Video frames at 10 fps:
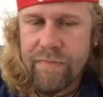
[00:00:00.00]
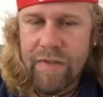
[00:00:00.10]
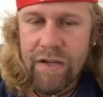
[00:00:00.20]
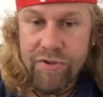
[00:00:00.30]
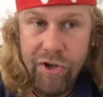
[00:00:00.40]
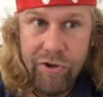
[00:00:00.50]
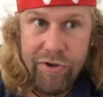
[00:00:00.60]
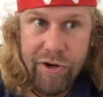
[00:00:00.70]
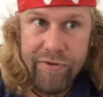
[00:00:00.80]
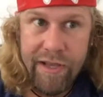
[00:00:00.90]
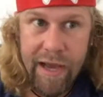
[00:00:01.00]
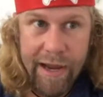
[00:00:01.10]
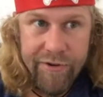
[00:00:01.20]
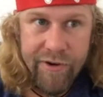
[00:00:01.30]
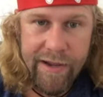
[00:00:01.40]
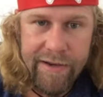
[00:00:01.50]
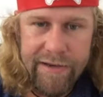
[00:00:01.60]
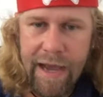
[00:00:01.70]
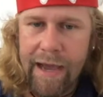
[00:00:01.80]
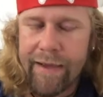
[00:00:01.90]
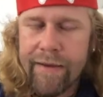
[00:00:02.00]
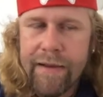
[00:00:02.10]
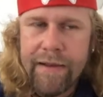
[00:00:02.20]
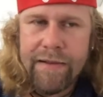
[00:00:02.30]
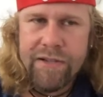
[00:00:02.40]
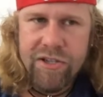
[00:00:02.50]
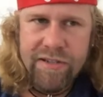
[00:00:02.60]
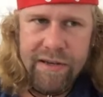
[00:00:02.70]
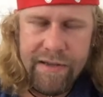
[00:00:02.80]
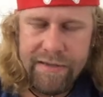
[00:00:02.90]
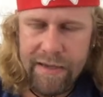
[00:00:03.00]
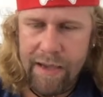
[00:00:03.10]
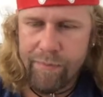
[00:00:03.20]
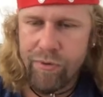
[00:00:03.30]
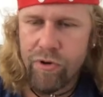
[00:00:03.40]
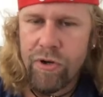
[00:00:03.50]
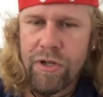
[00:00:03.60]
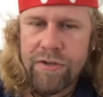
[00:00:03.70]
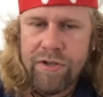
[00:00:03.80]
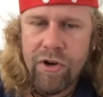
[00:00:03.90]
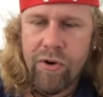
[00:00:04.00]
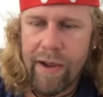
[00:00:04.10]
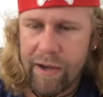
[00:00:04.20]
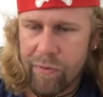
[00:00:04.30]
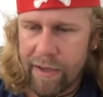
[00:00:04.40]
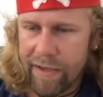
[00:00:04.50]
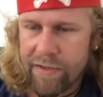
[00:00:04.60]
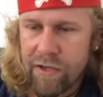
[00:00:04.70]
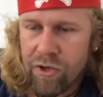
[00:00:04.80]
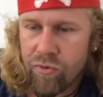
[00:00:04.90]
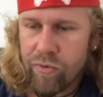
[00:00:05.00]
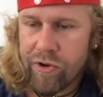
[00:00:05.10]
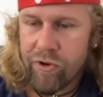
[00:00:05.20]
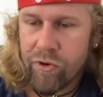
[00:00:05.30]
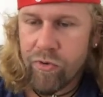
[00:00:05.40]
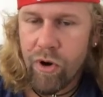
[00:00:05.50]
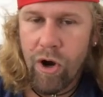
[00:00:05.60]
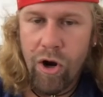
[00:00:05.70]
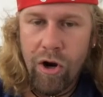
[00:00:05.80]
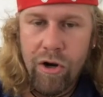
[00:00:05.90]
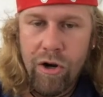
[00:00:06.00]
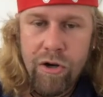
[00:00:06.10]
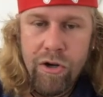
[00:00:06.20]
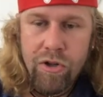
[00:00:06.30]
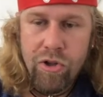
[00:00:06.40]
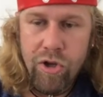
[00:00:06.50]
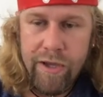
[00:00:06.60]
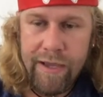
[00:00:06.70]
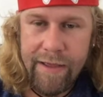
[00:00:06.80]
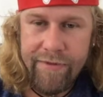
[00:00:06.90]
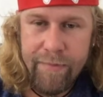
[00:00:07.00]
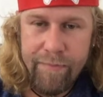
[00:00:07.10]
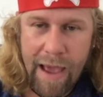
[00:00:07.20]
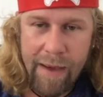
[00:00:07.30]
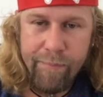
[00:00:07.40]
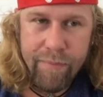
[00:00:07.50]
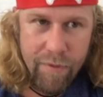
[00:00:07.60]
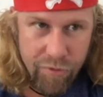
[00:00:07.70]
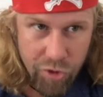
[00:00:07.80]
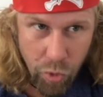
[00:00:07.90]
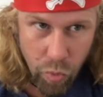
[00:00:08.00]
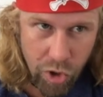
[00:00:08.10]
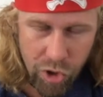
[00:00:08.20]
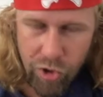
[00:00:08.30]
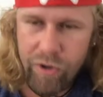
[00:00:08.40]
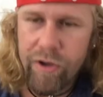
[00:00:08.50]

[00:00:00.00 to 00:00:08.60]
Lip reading: so you don't dehydrate and die. It's just an example. So anyways, when you are looking at the map, the world,